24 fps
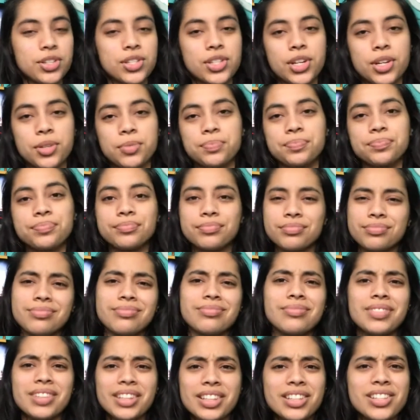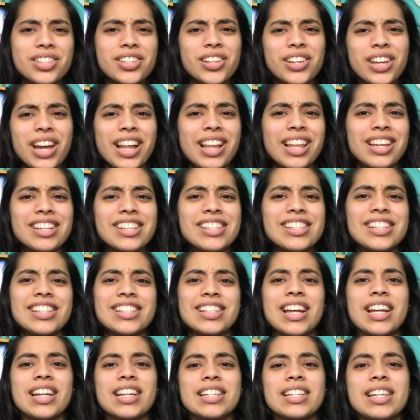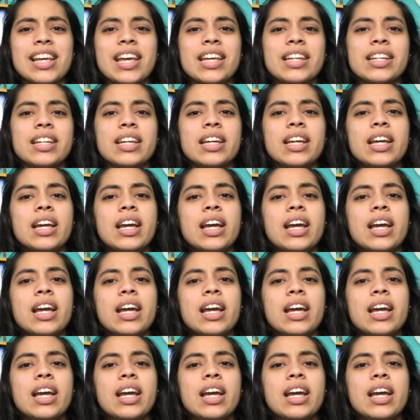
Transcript: So yeah, like a 6 out of 10.